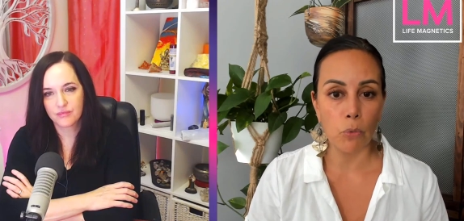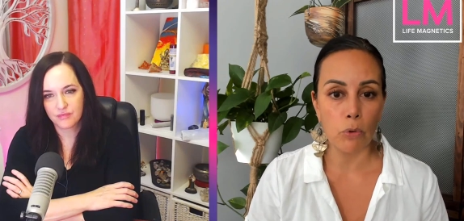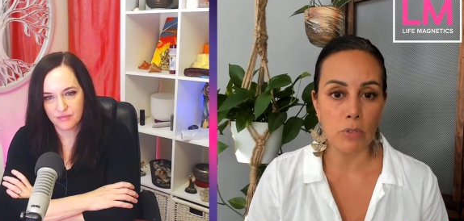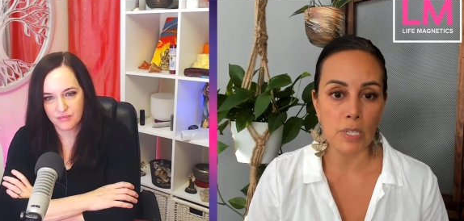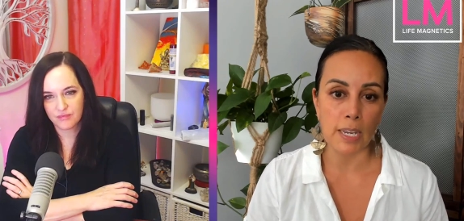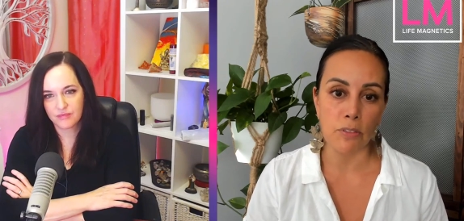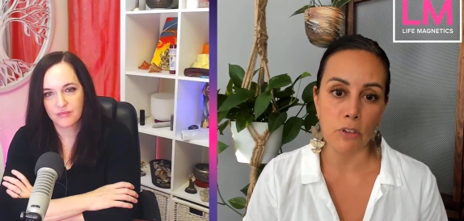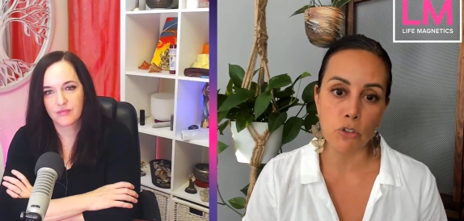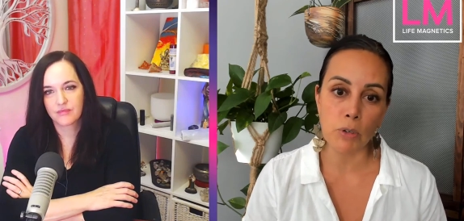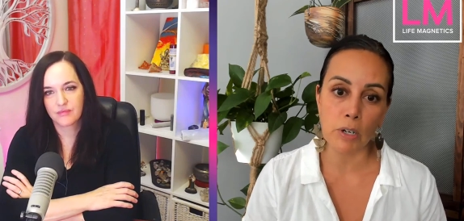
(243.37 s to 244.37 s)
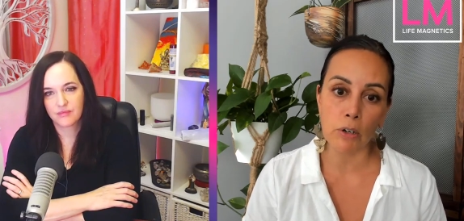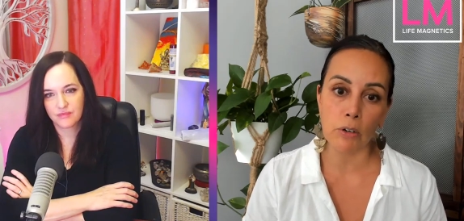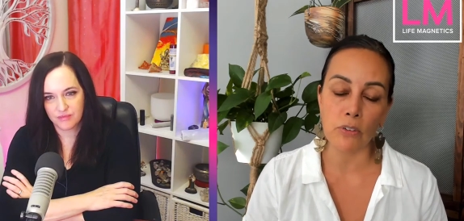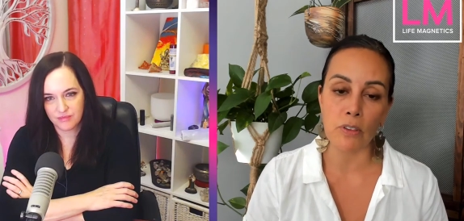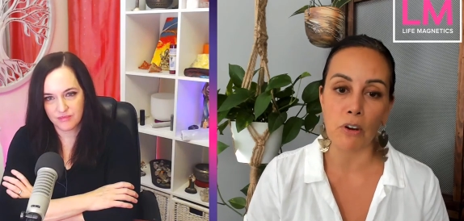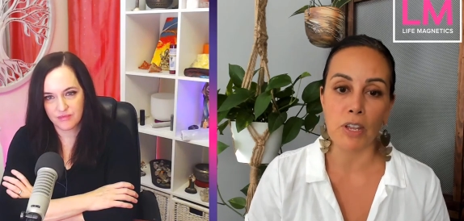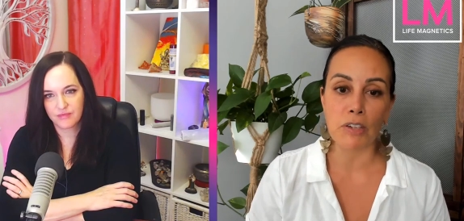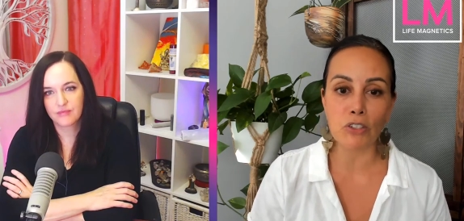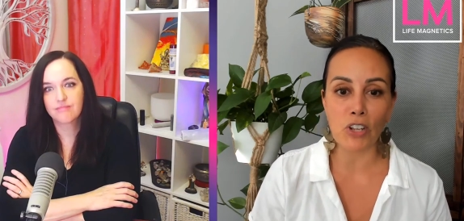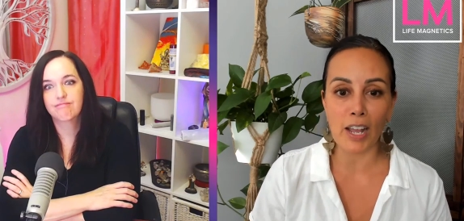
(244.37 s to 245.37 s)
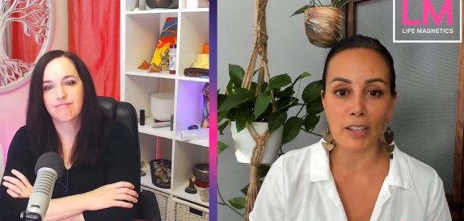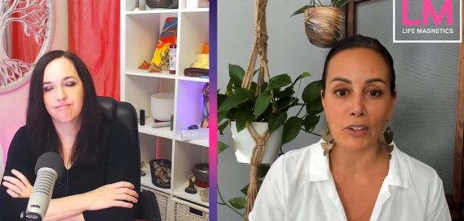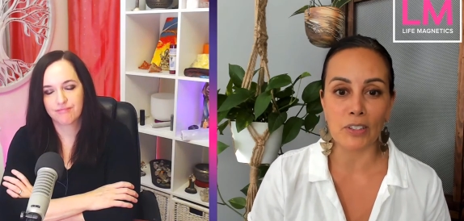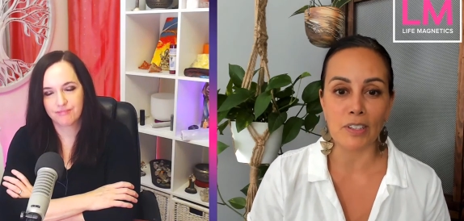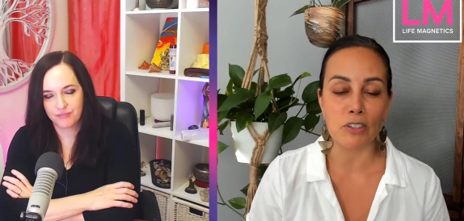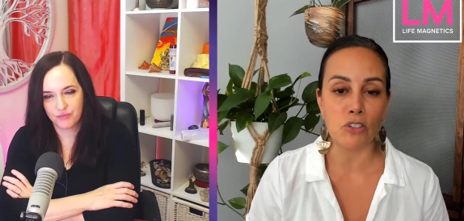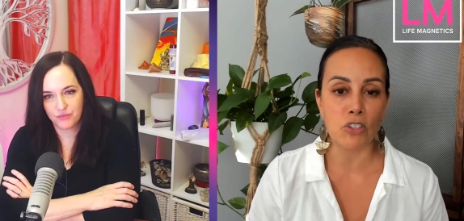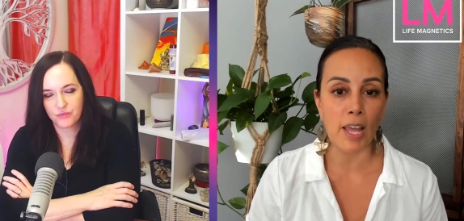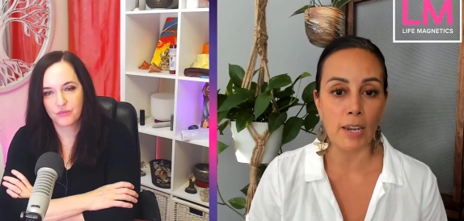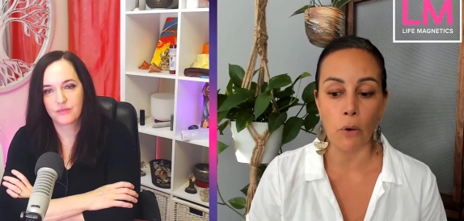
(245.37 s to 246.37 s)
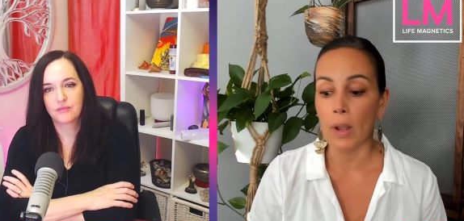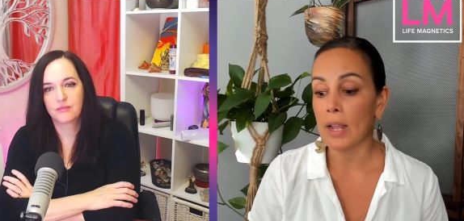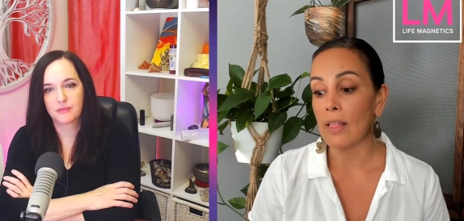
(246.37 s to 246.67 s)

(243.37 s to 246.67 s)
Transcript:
Speaker 1: their wounding and their triggers and their inner child and their shadow.